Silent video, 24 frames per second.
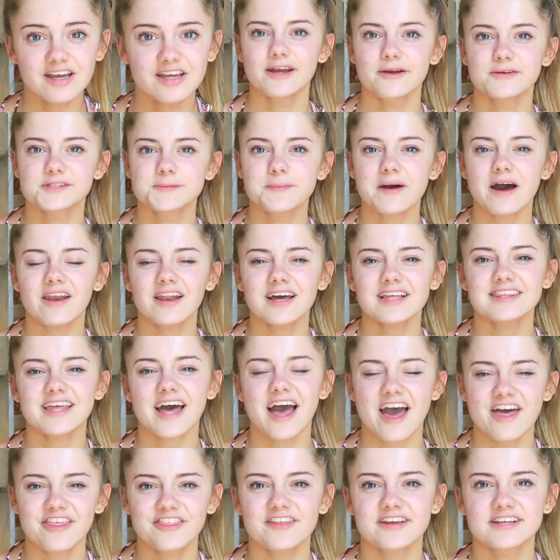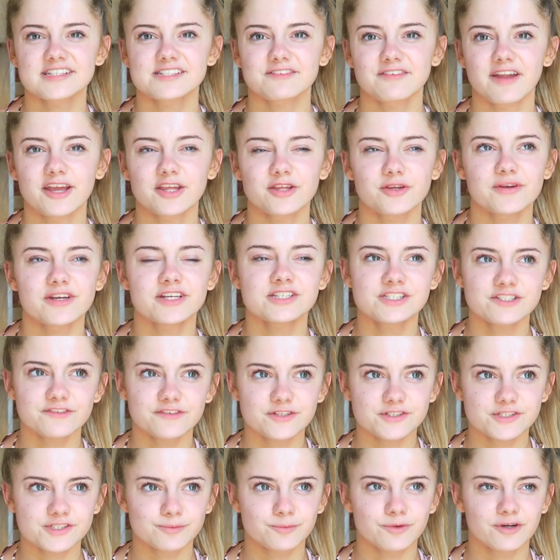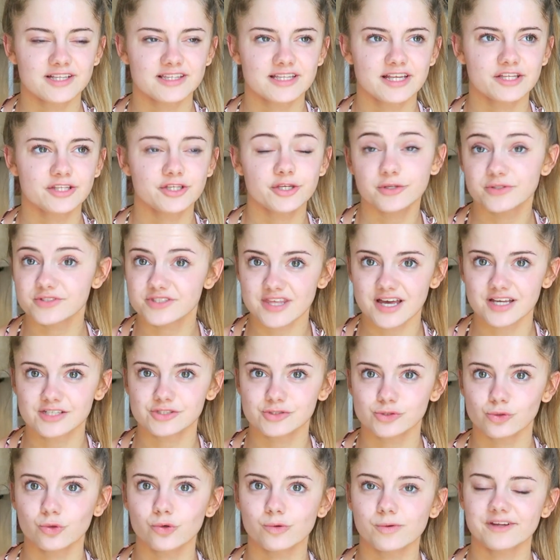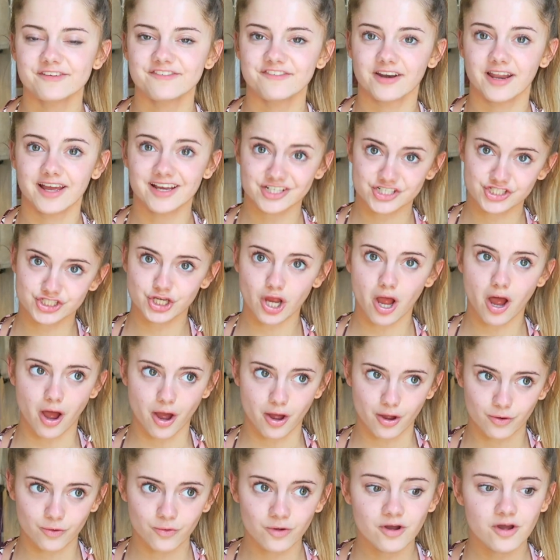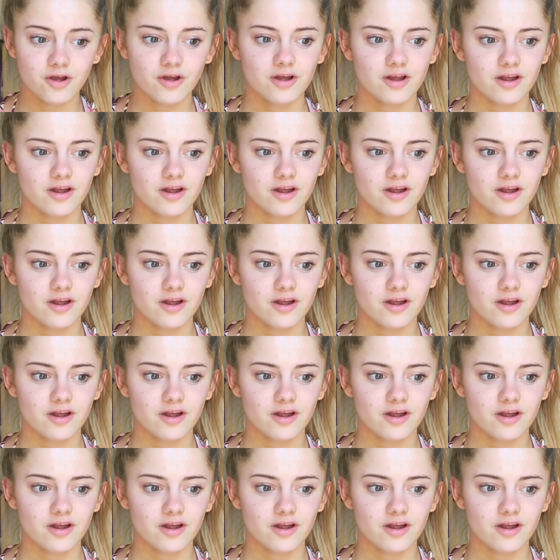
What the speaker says: It was about like the ethics of like you interview someone and then use their story for like a show.